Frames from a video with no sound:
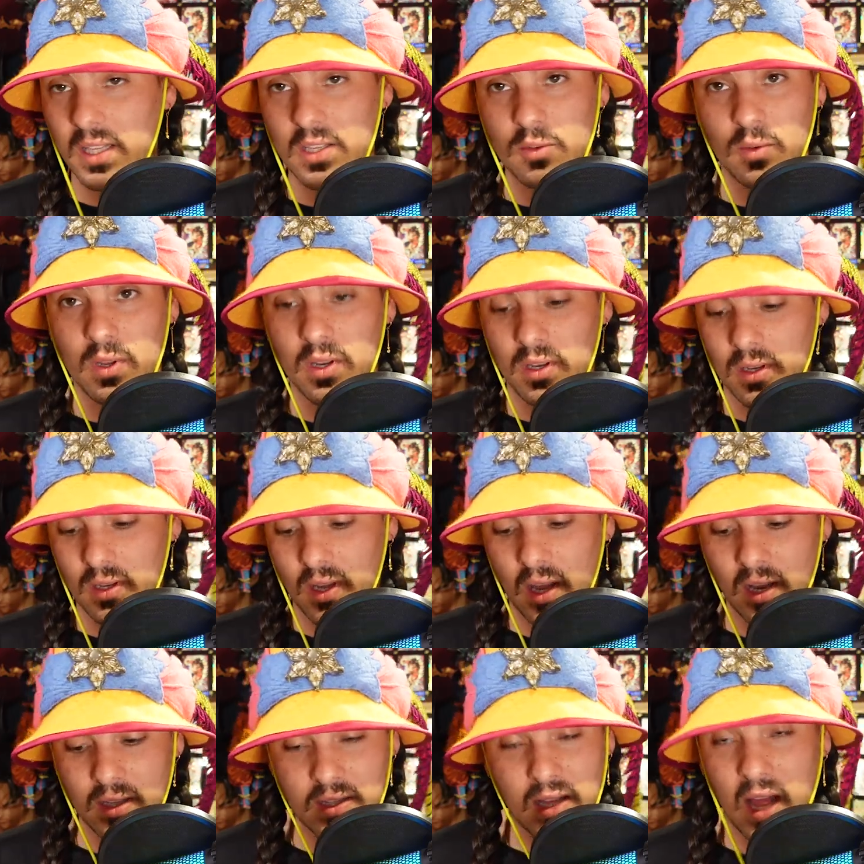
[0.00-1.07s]
this one,
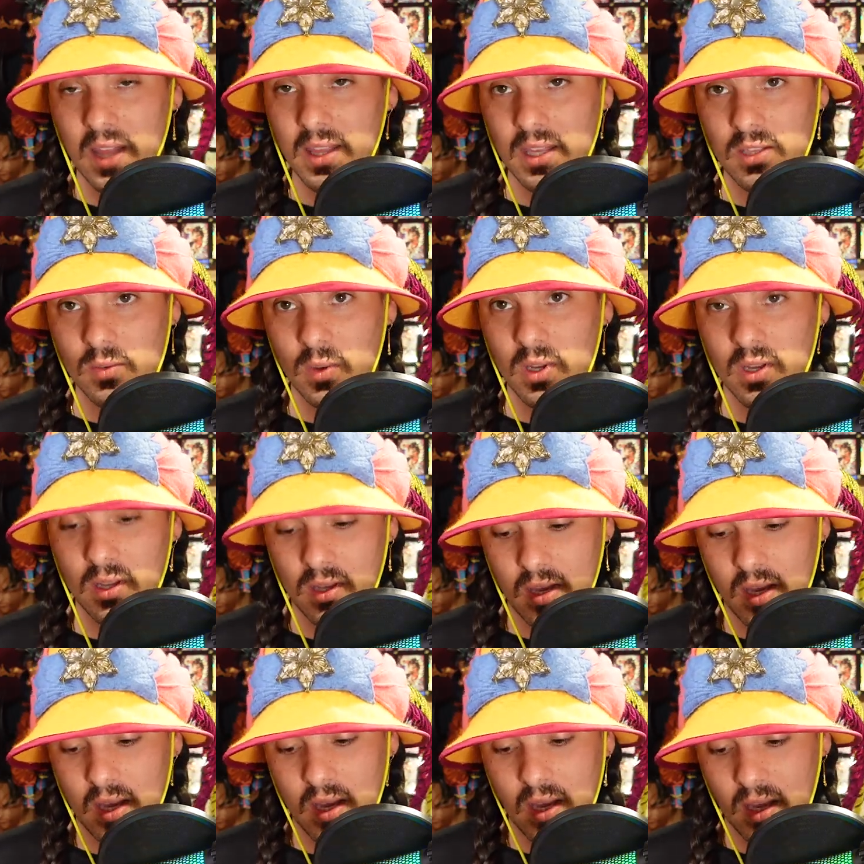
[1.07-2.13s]
and it's not this one,
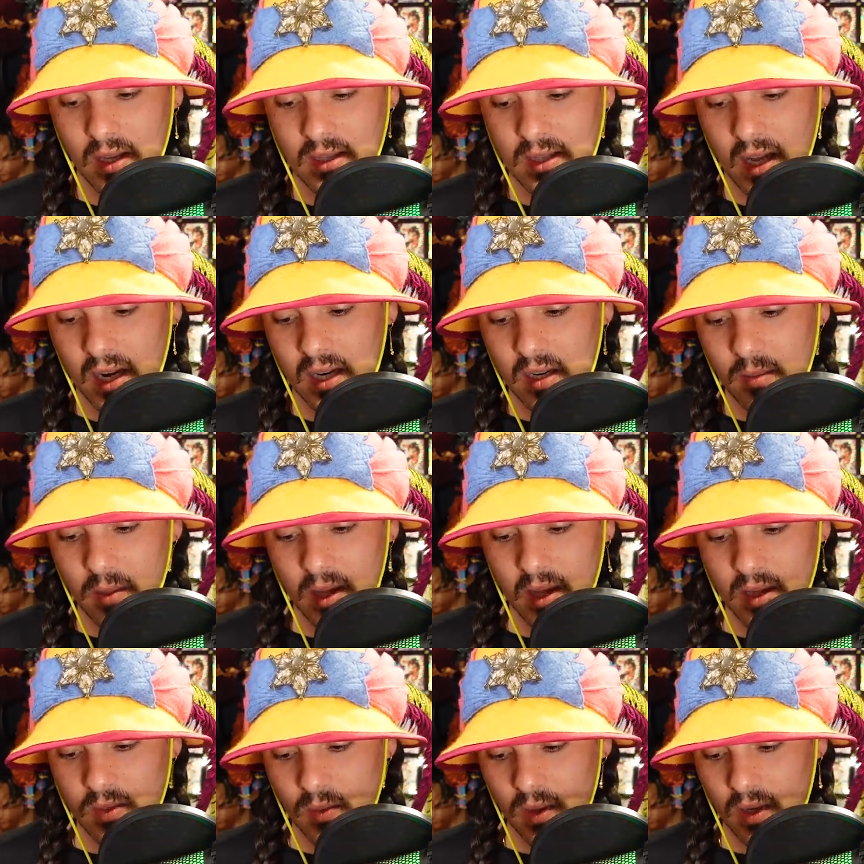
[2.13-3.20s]
it's not going to be
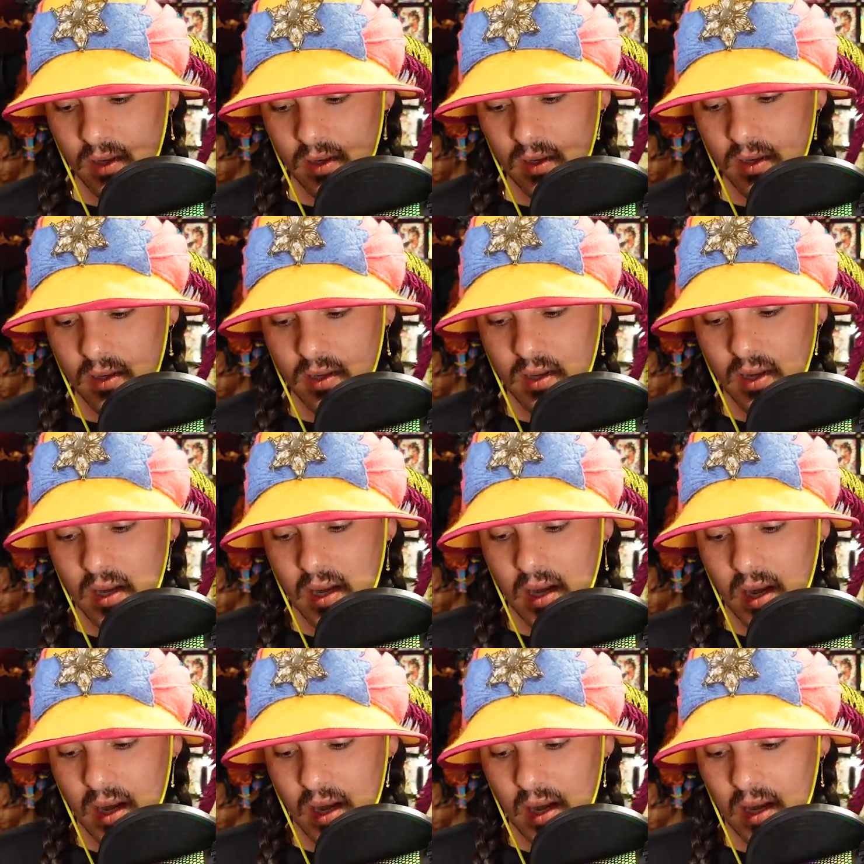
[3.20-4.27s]
this one,
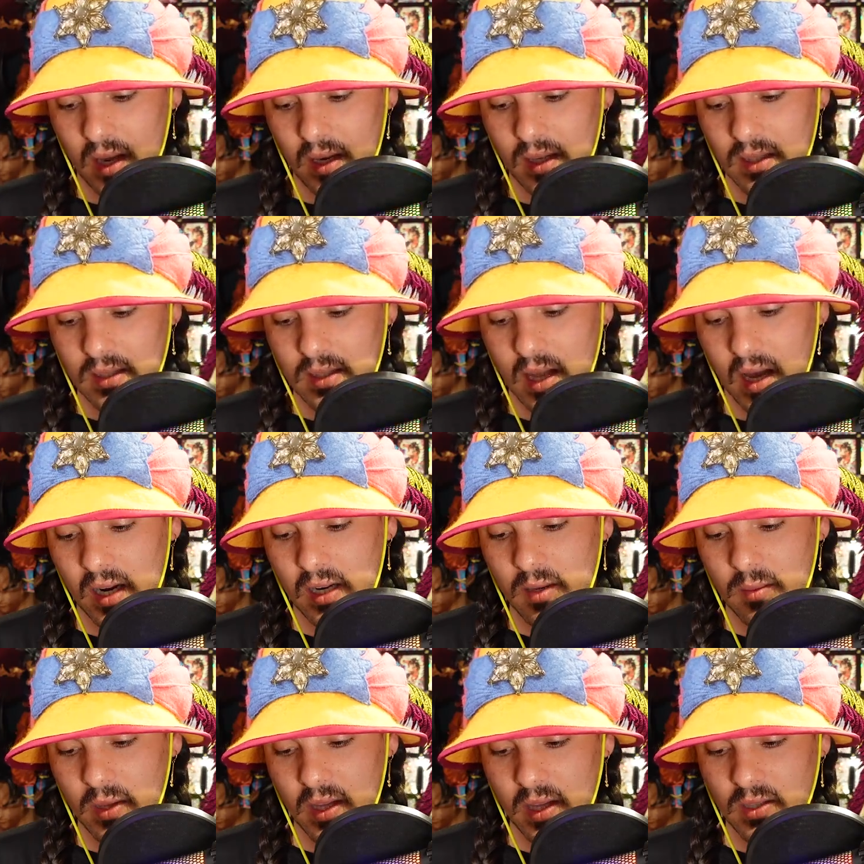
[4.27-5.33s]
and it's not
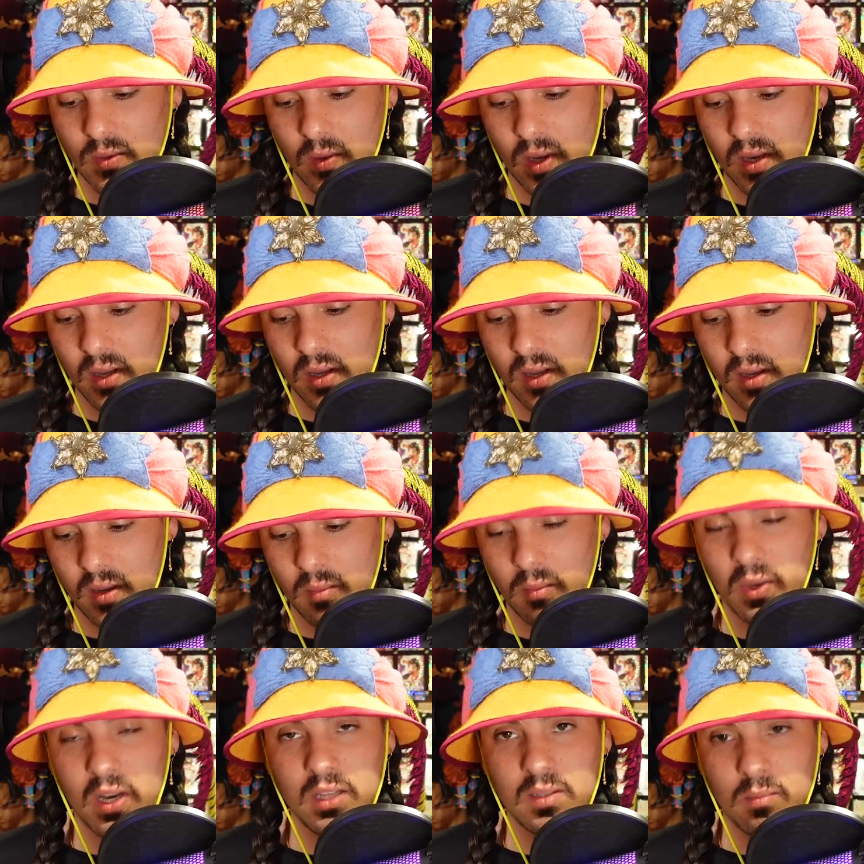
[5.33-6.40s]
going to be this one,
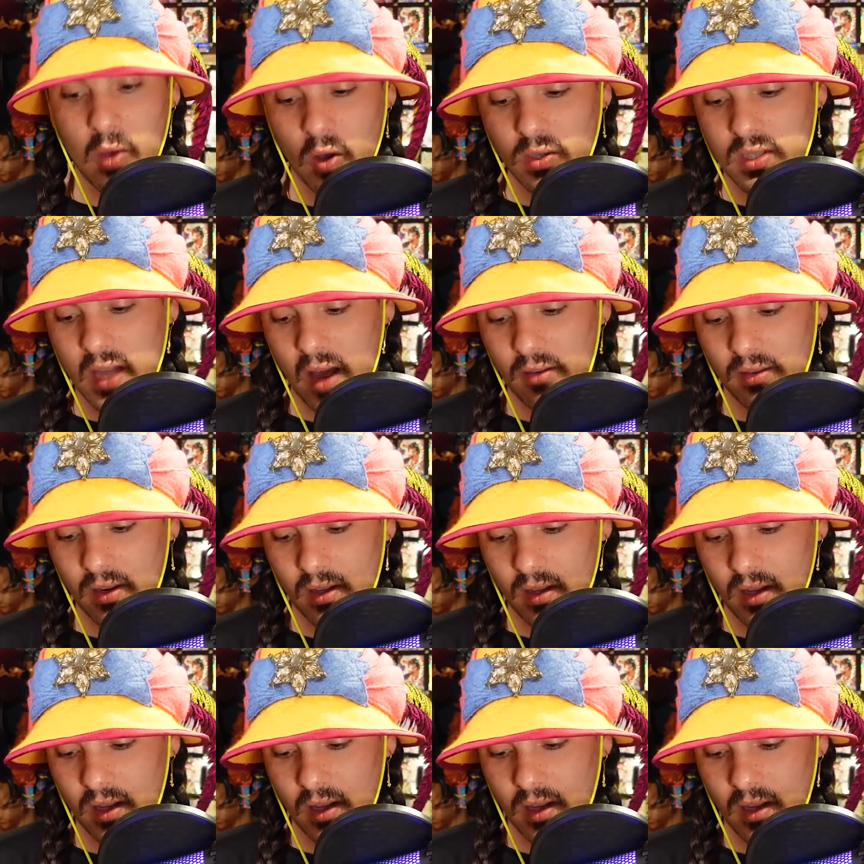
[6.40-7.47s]
but it's most
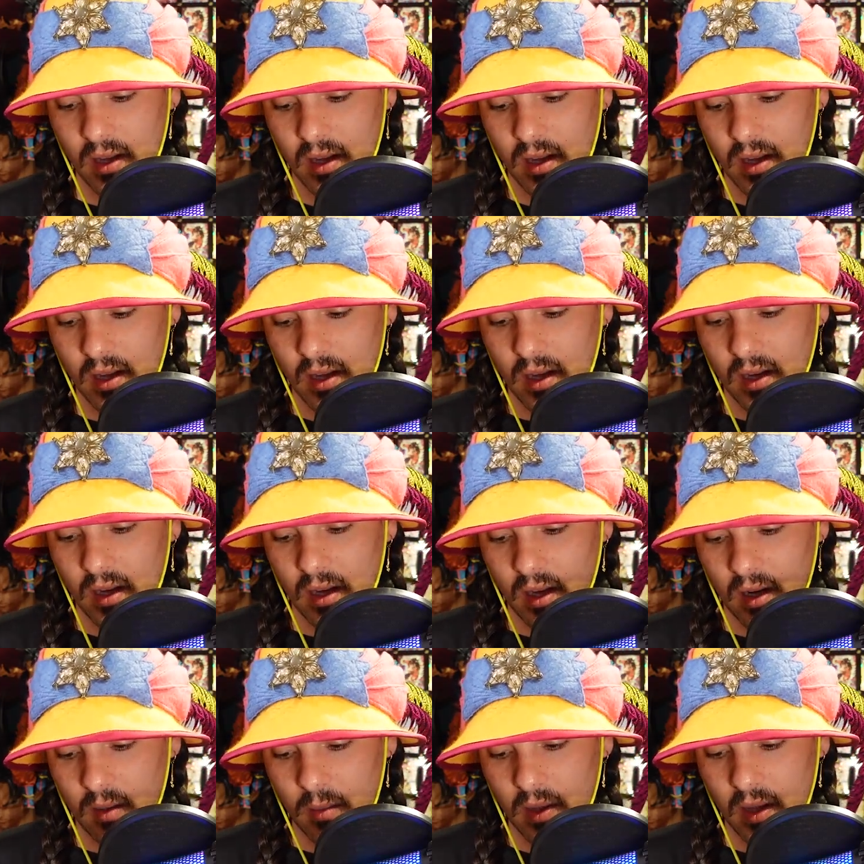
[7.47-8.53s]
definitely
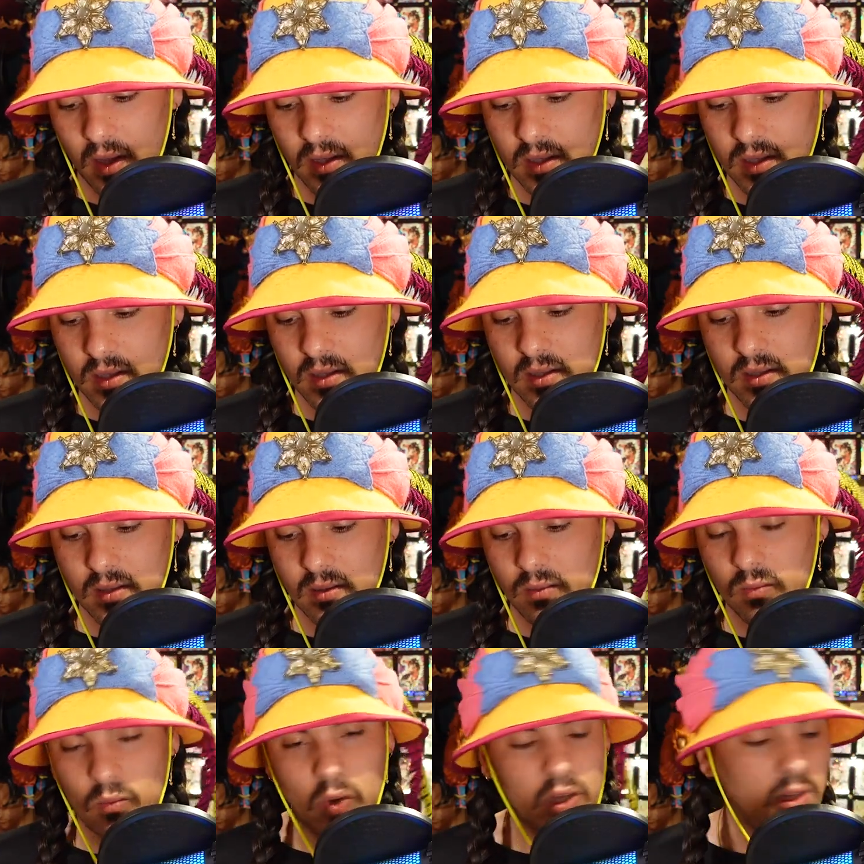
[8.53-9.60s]
going to be this.
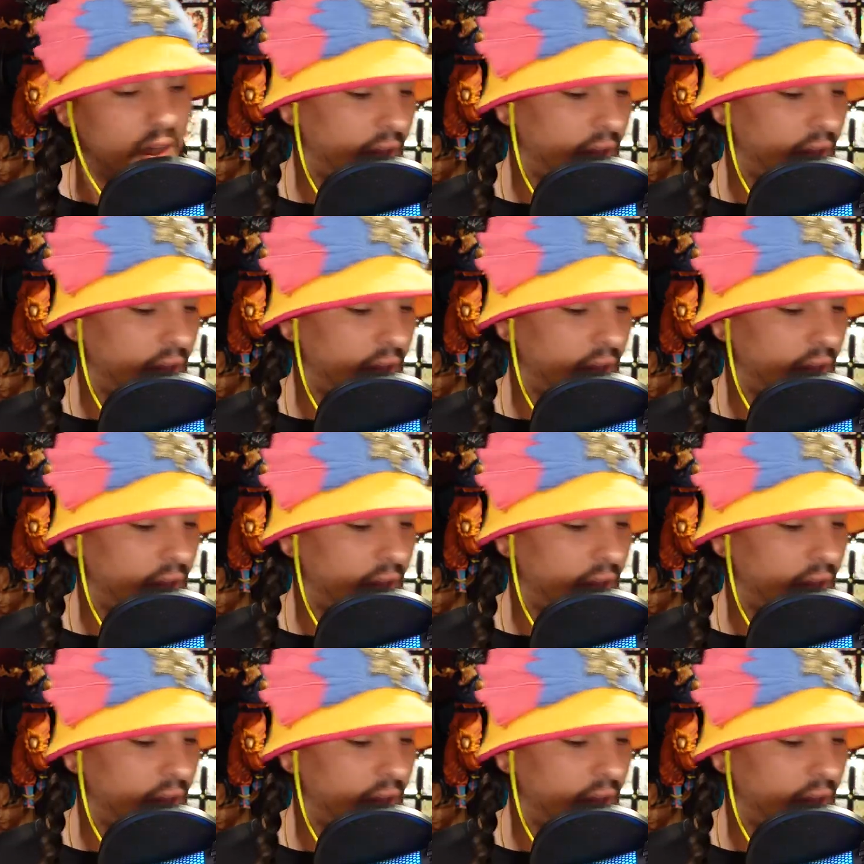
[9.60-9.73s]
What